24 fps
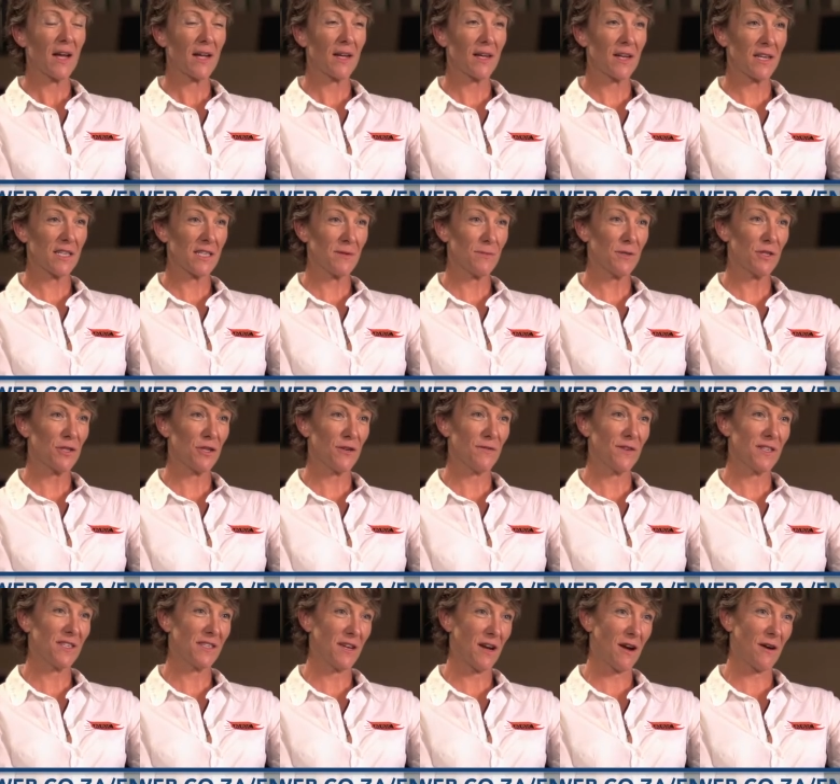Customer
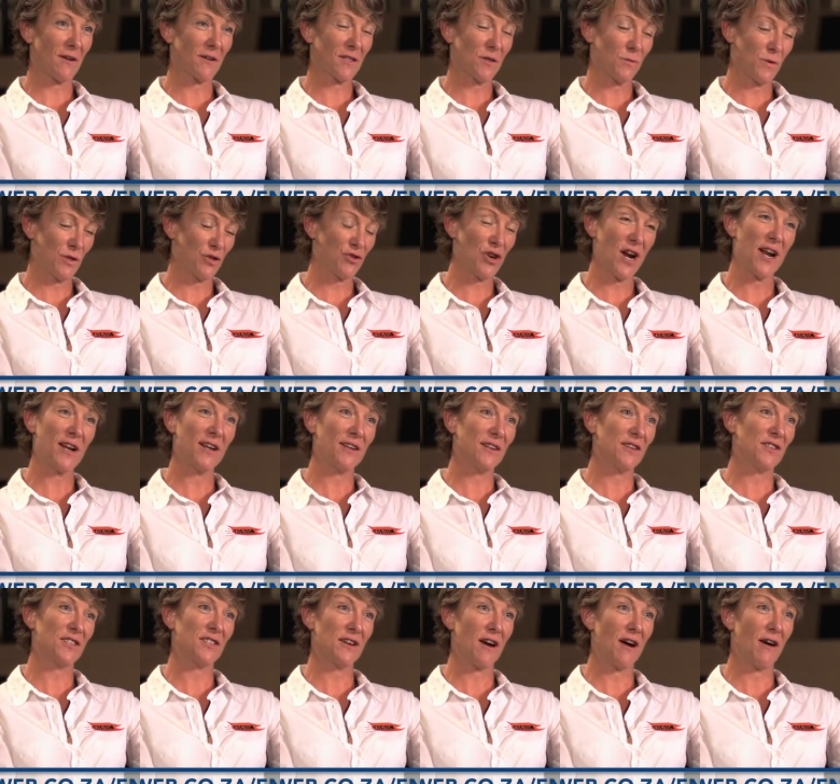service starts with training your
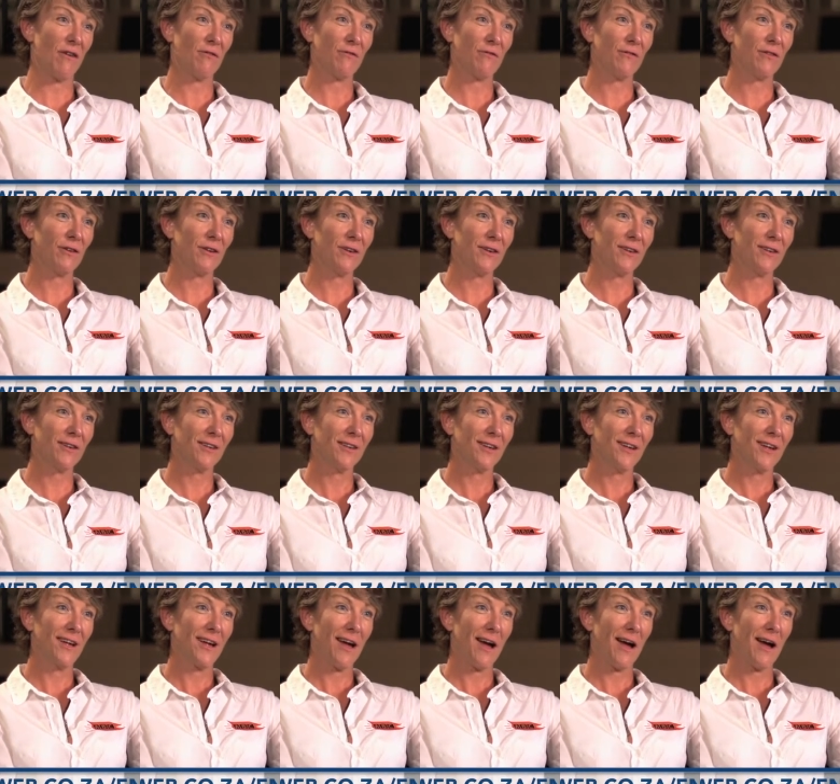staff.
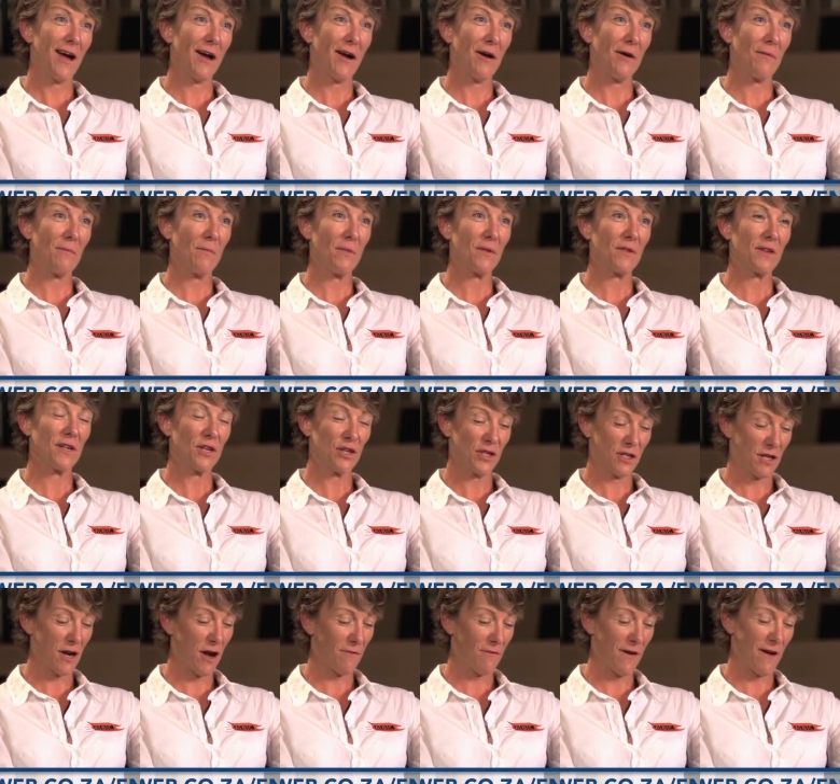Your
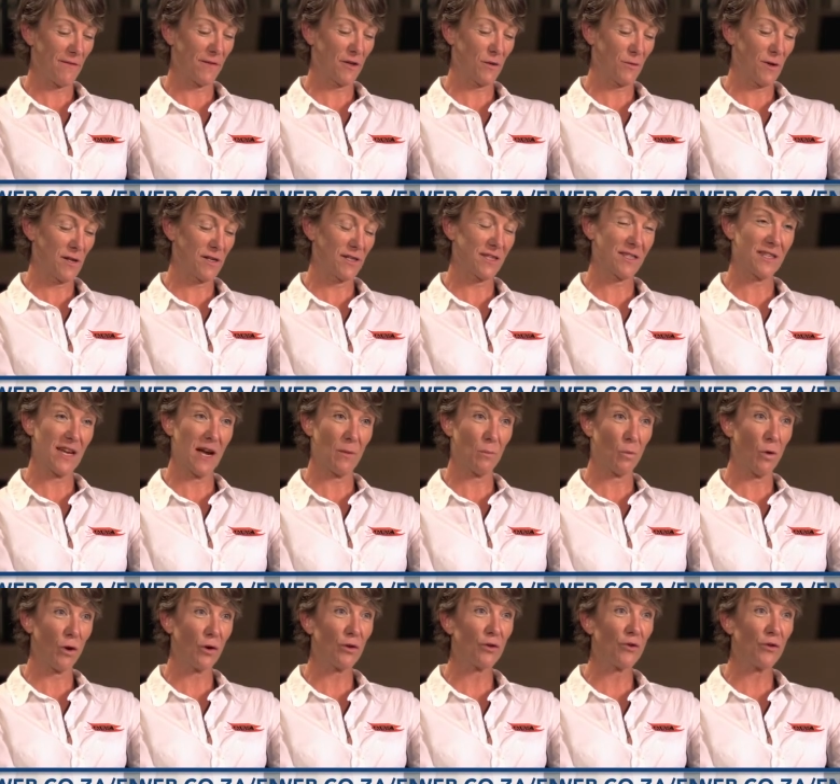staff have to understand
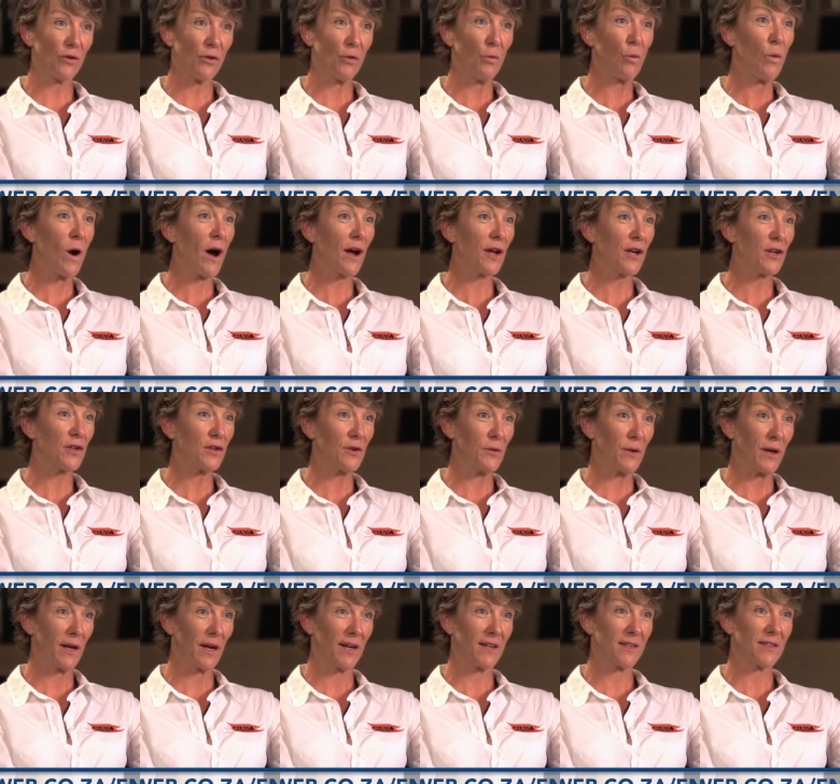what you do, why you're
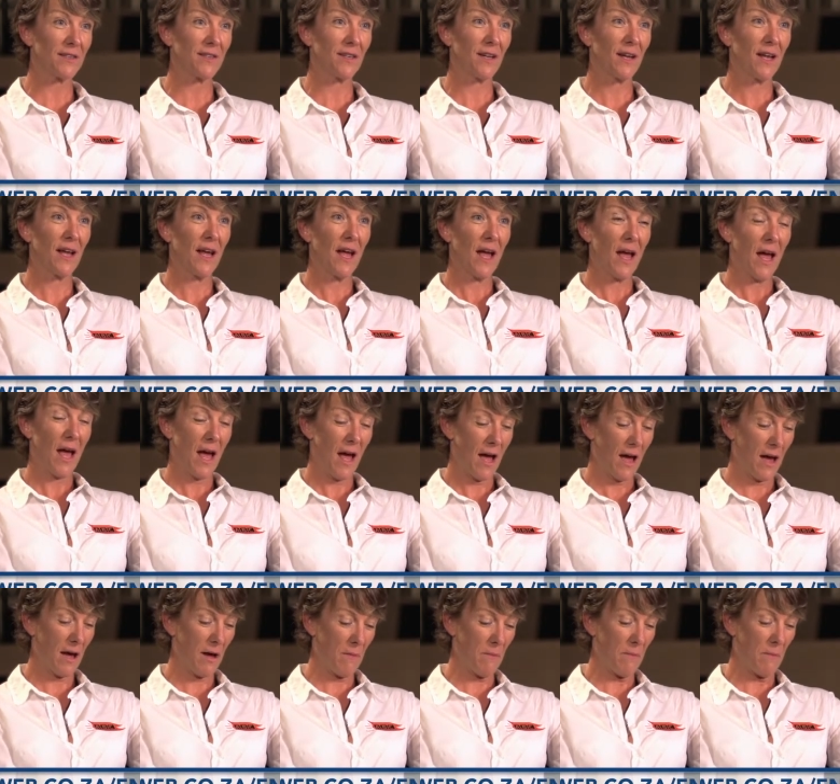doing it,
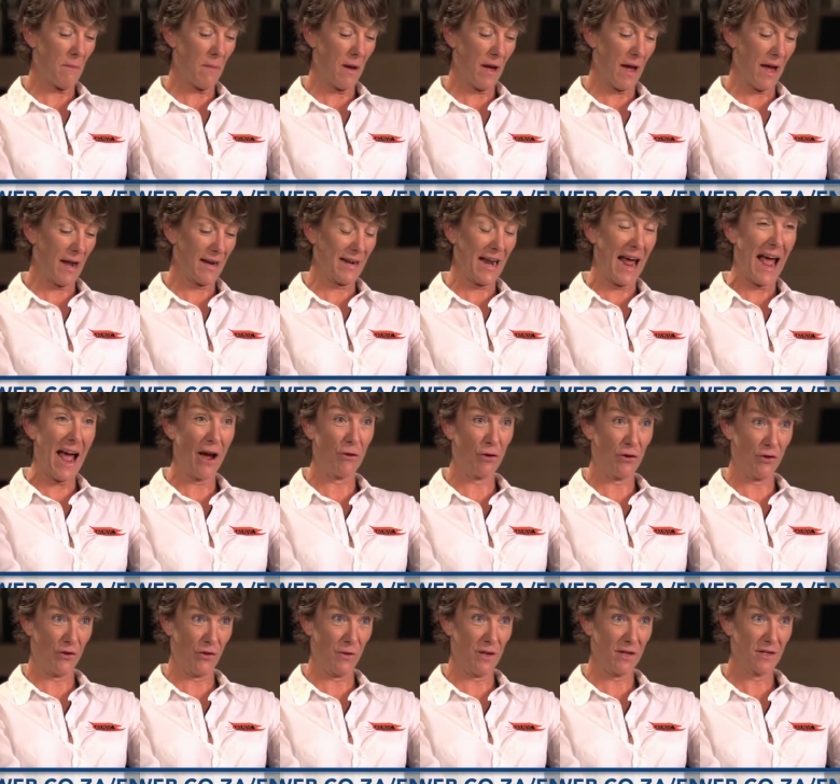and how you
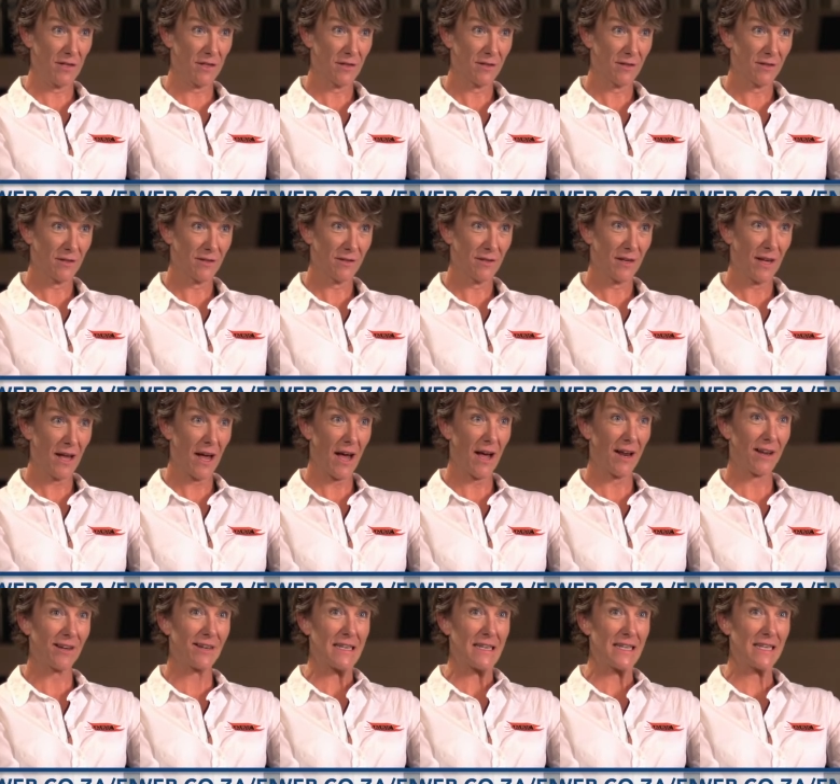do it.
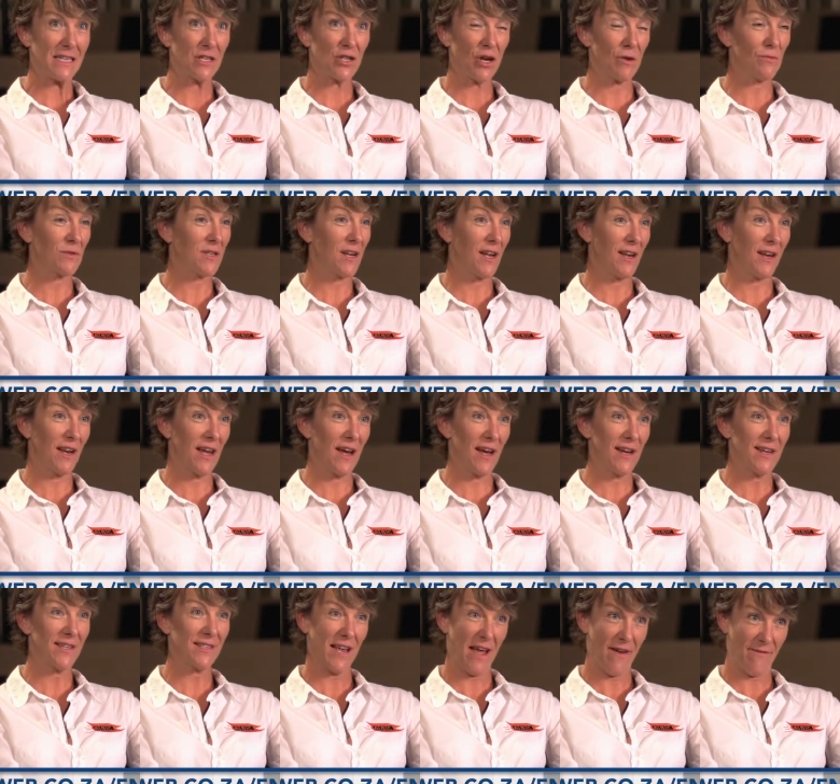And don't tell
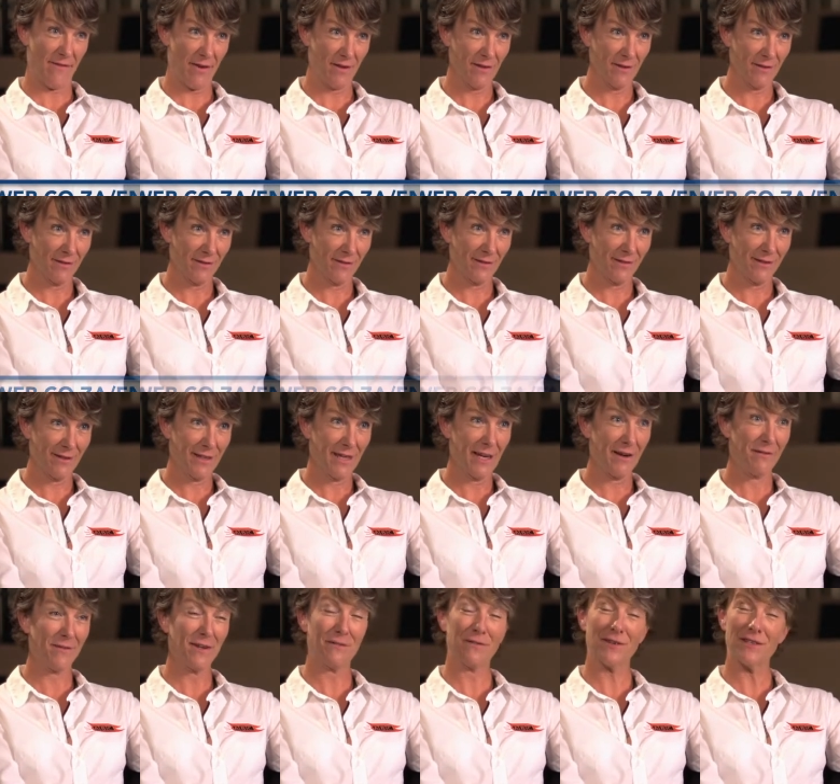lies ever.
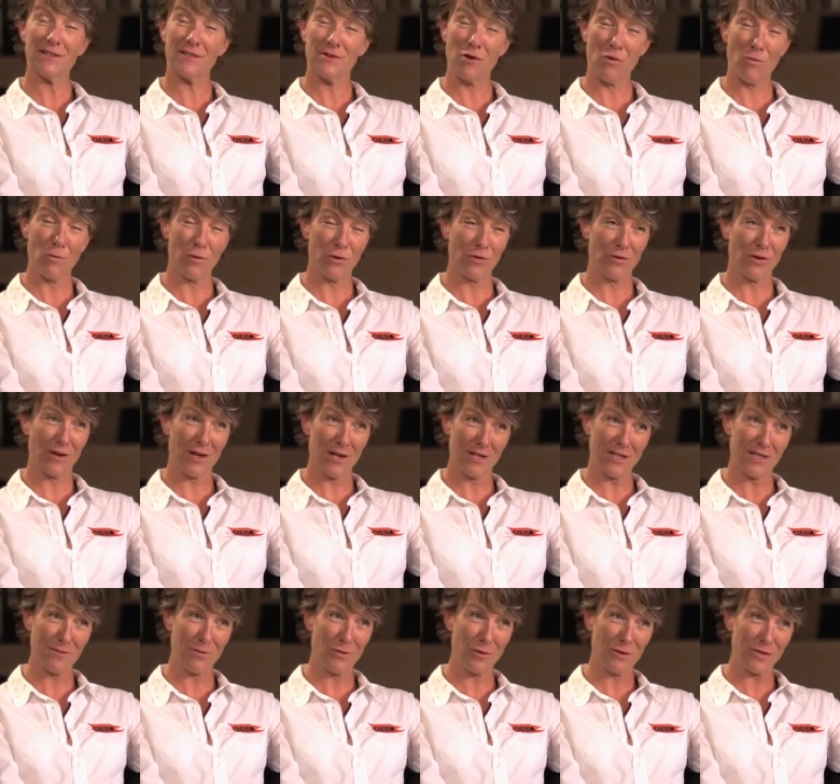Even if it's not what the
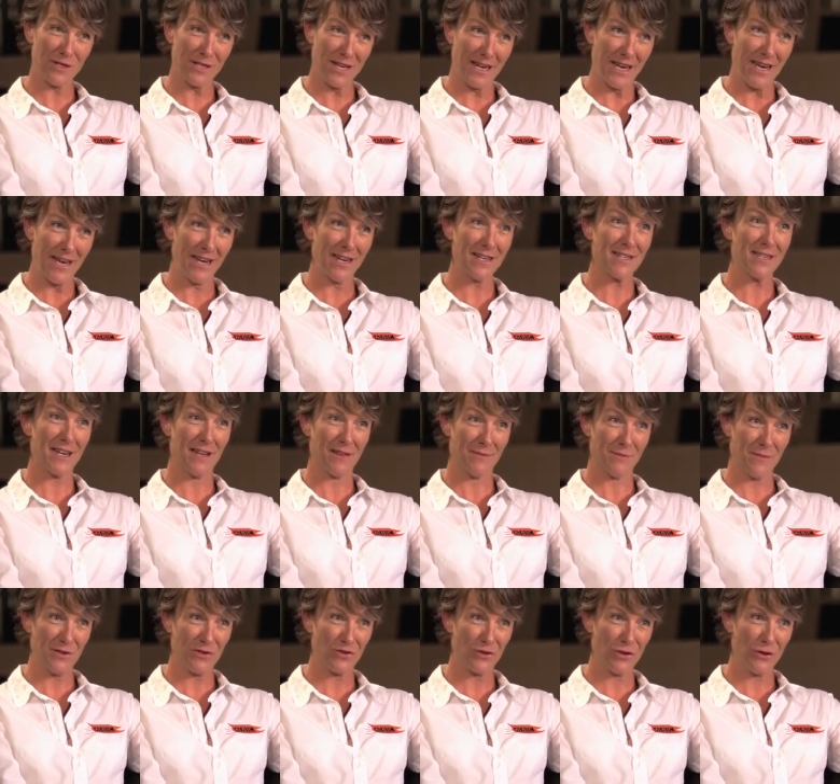customer wants to hear, tell them
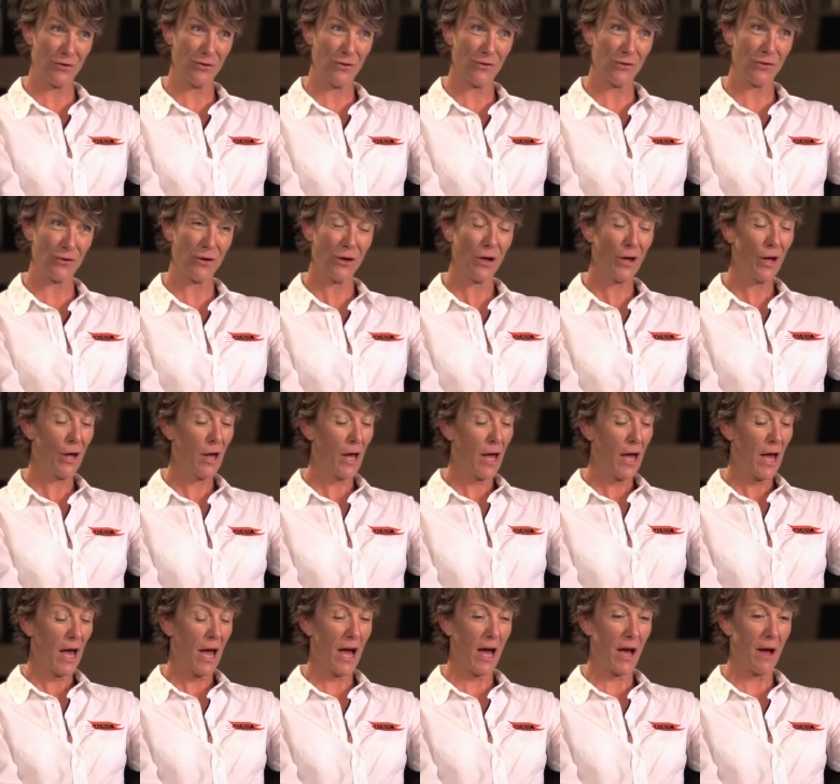the truth.
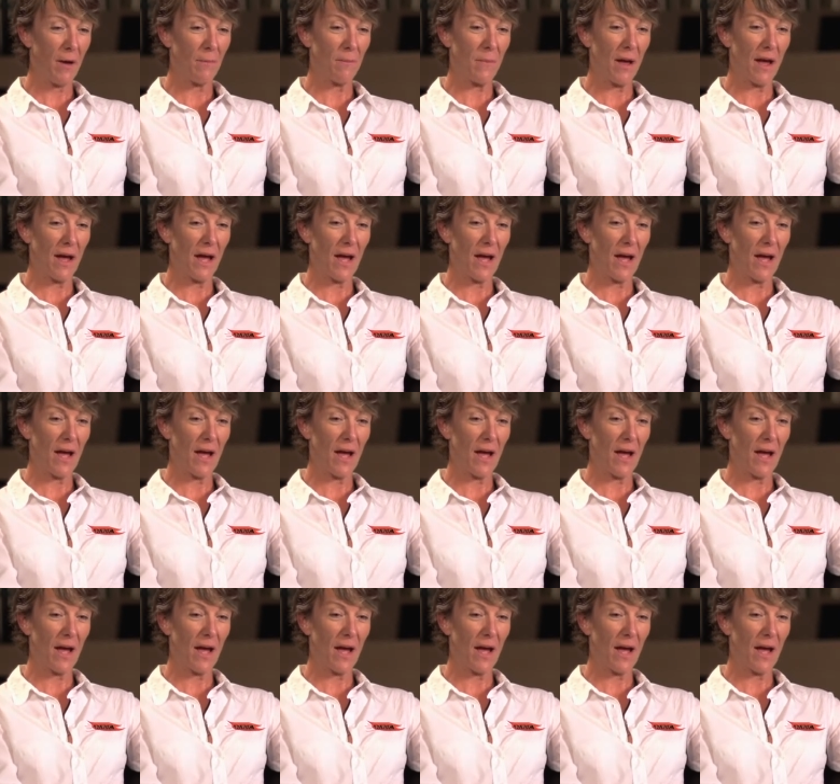And